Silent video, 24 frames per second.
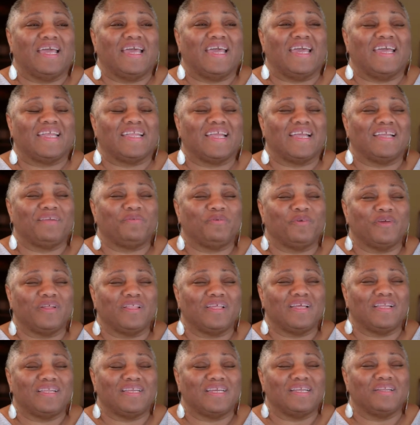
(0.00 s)
And I
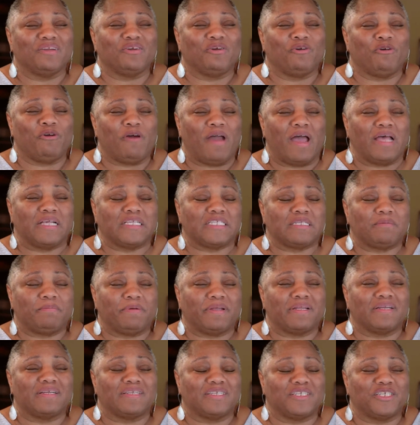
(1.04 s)
really didn't grasp
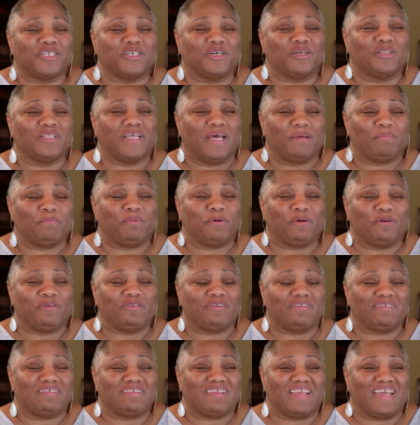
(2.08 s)
it until that
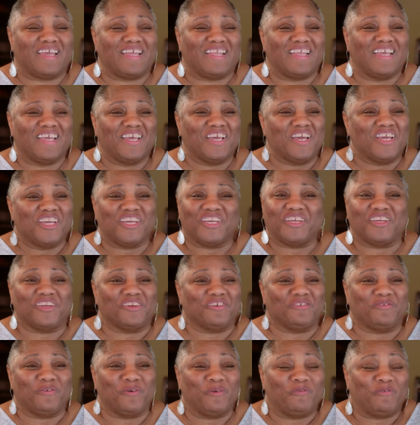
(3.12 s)
person said,
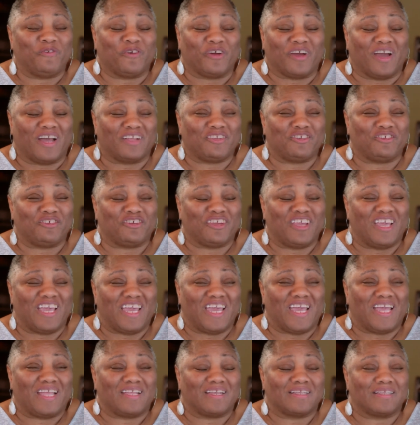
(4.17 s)
"You forgot your
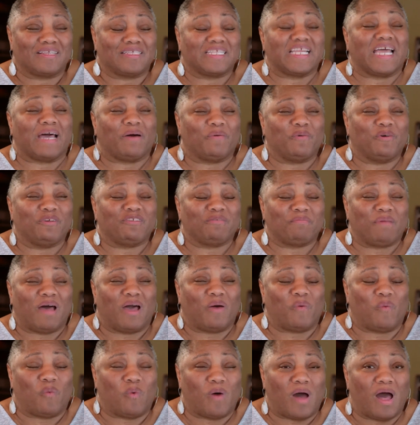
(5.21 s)
cane." And that was
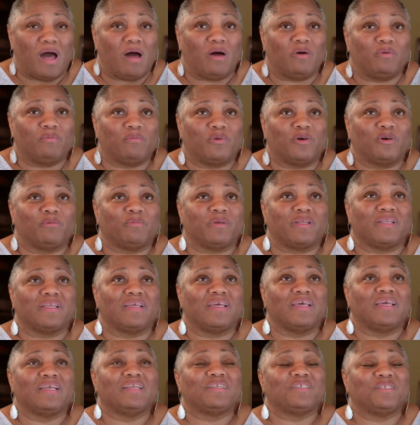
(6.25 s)
my wow moment
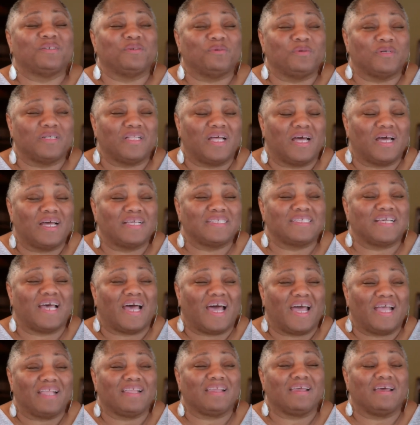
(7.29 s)
to realize
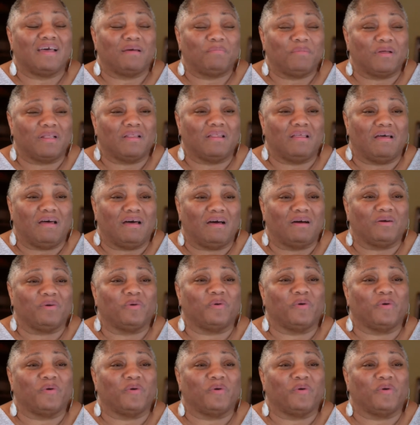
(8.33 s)
I'd come a long